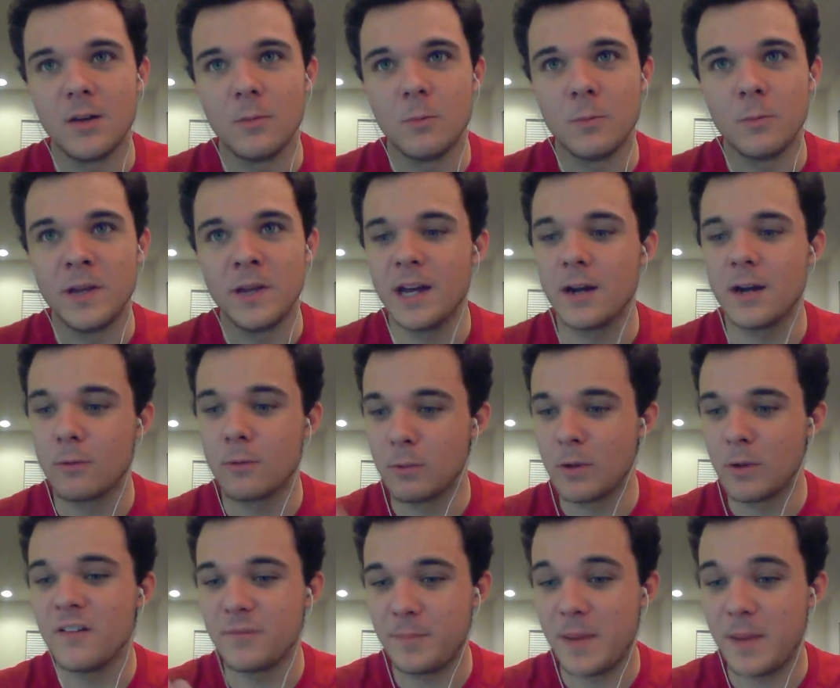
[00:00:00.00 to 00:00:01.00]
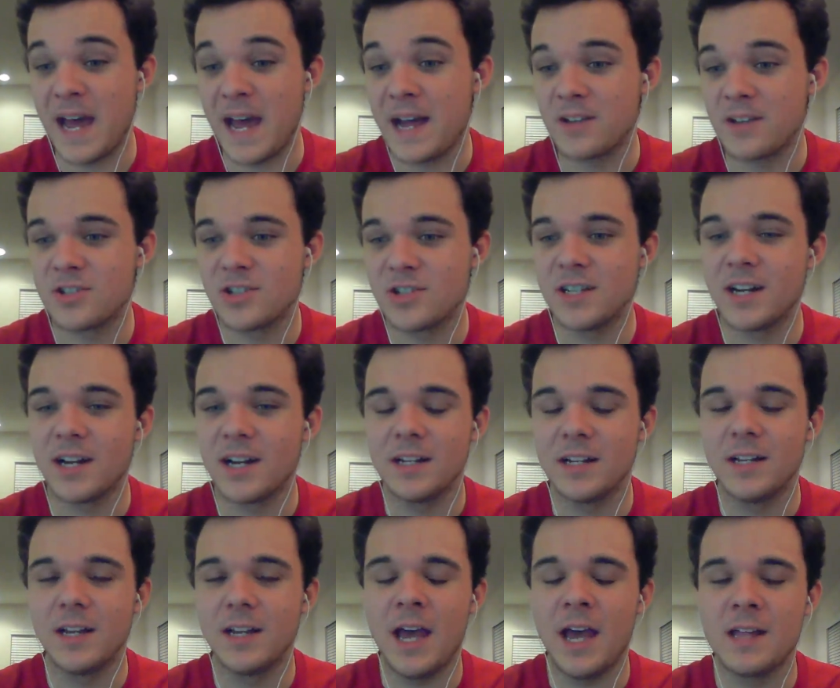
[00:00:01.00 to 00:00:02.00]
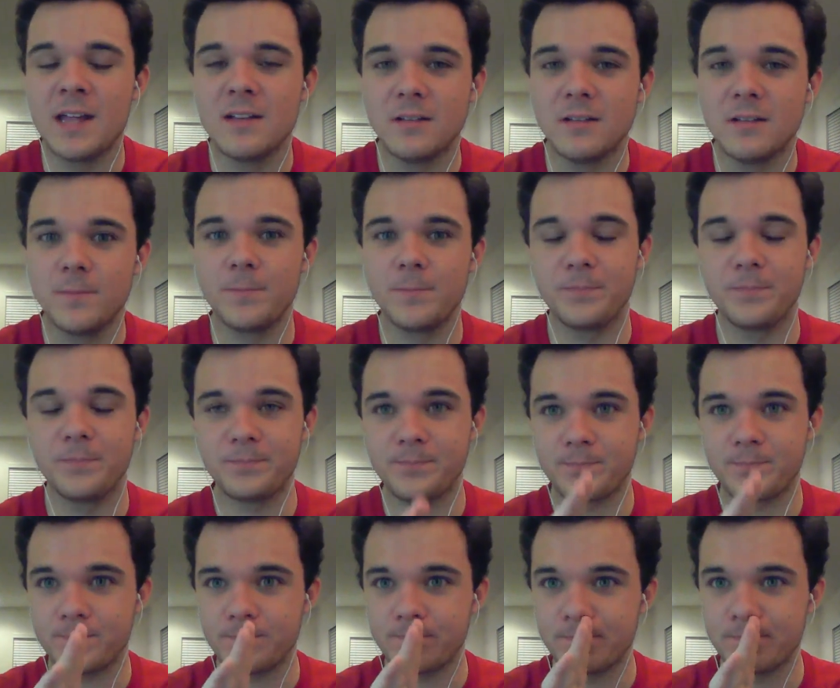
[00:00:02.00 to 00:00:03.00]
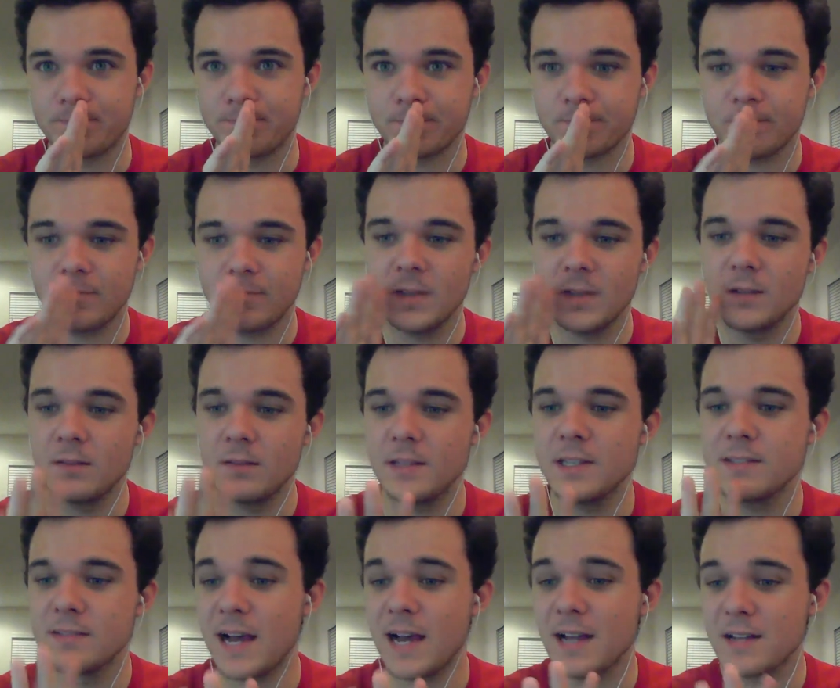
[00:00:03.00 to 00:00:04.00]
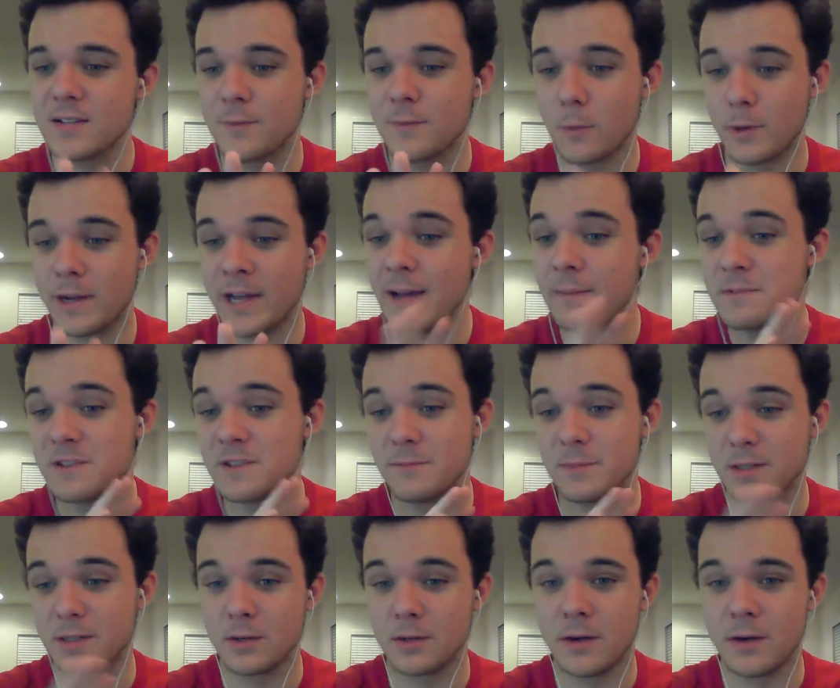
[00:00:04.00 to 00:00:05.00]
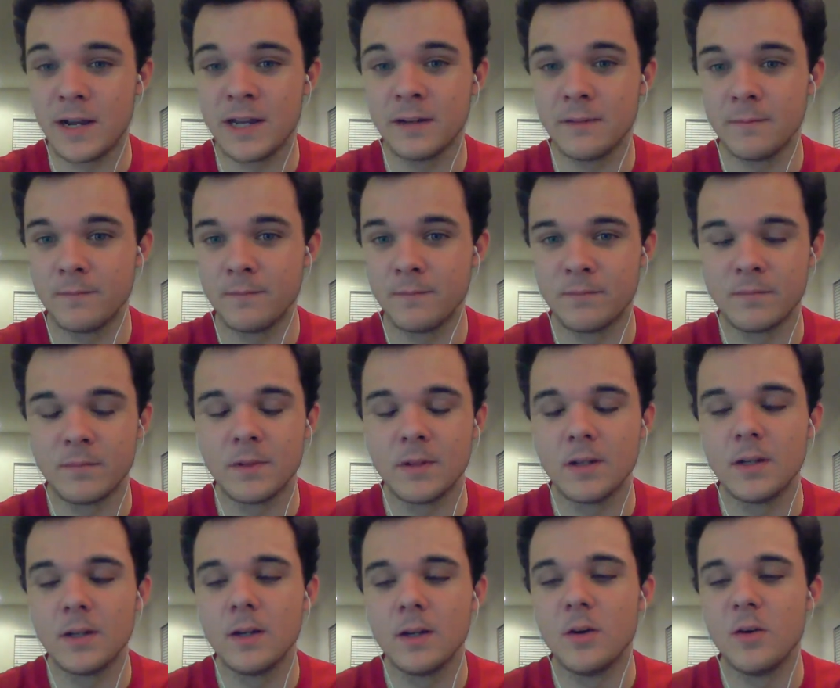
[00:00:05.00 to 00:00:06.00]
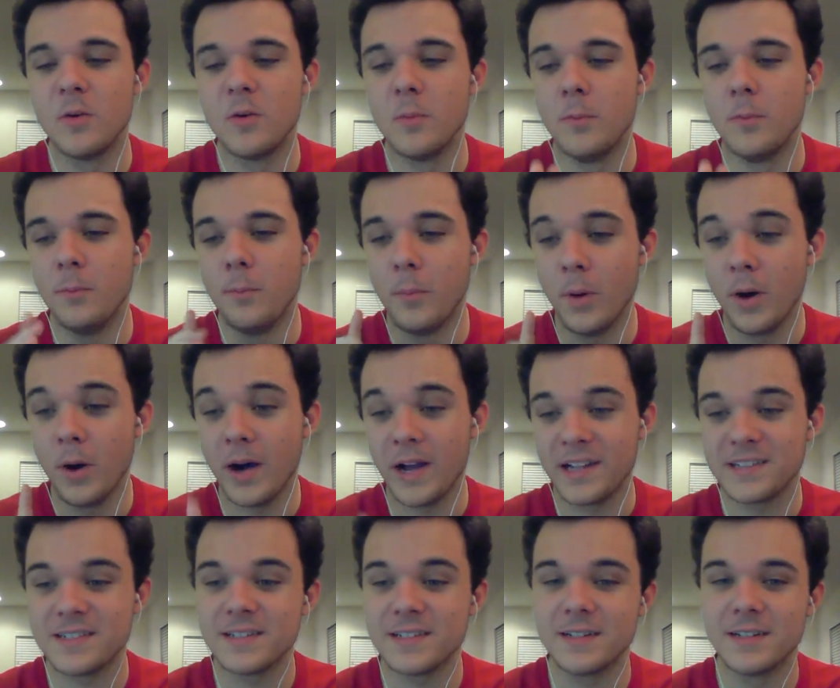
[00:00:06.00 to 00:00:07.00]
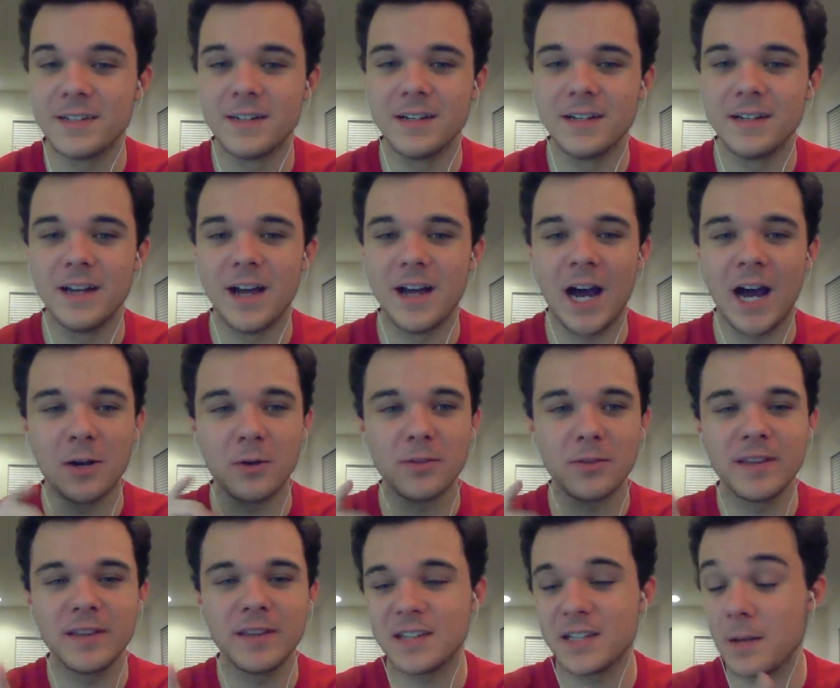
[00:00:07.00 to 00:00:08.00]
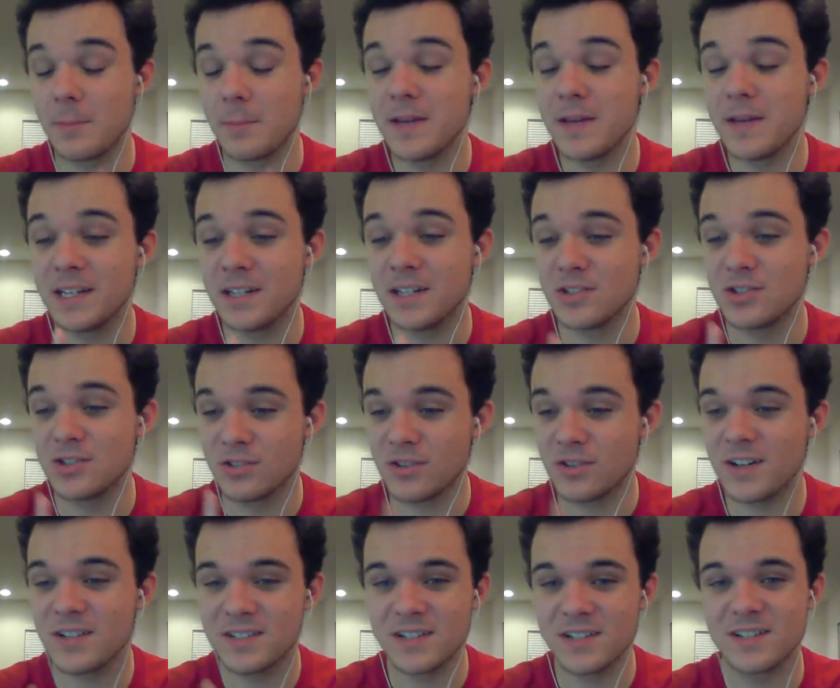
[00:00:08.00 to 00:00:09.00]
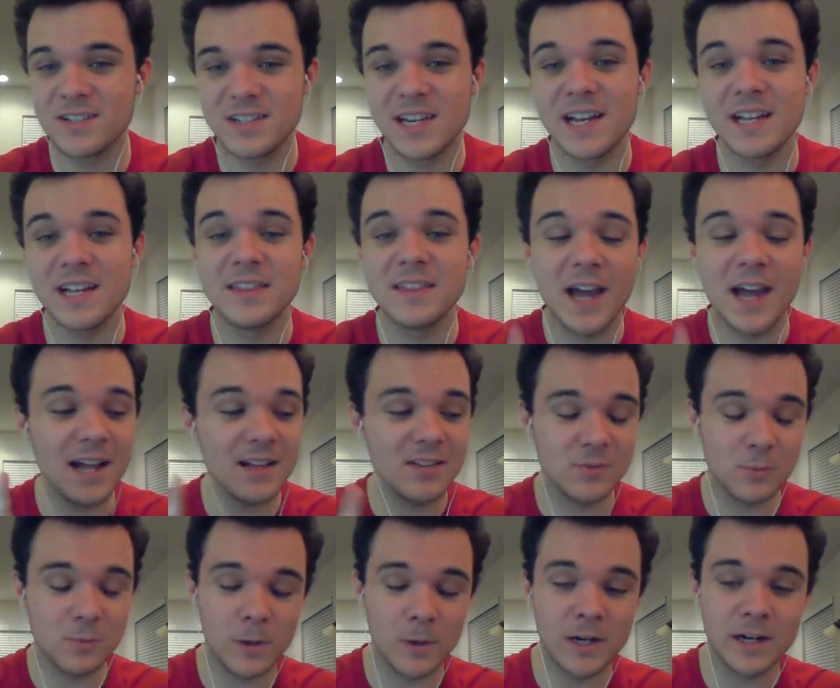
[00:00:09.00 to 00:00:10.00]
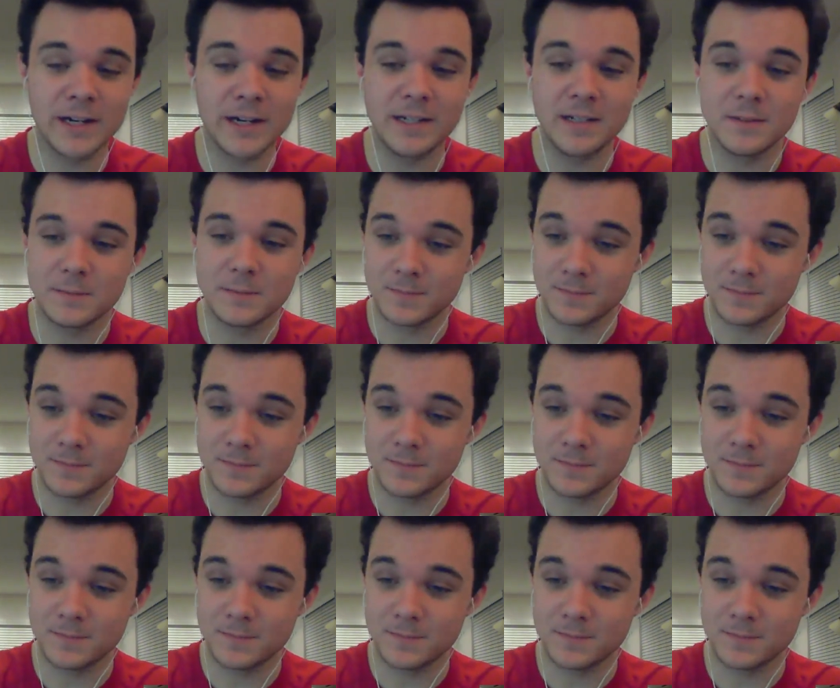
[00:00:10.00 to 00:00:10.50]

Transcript: we had a rough patch, and these last 4 games have been great, but I don't think the committee can trust us yet. And that is why